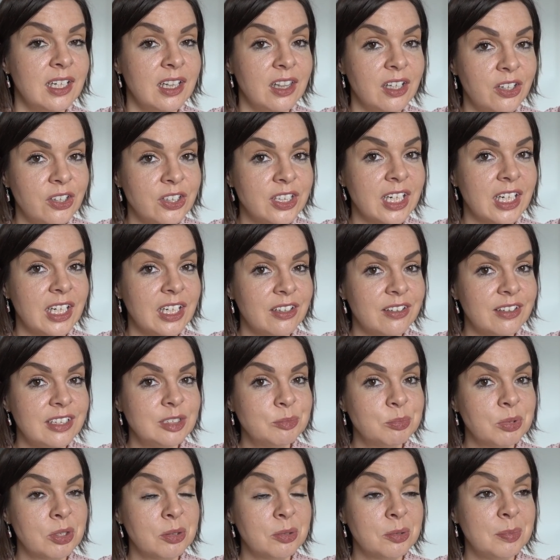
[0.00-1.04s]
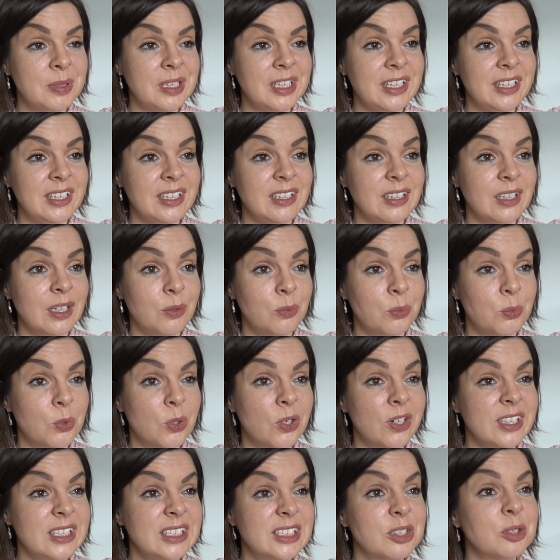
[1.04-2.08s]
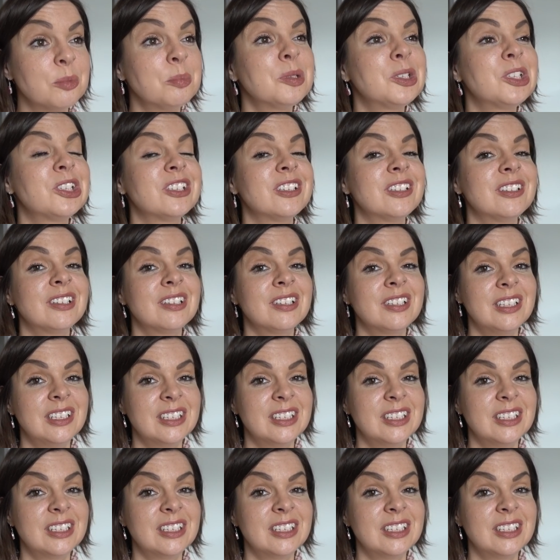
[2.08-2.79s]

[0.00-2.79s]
low calorie is probably a wise option.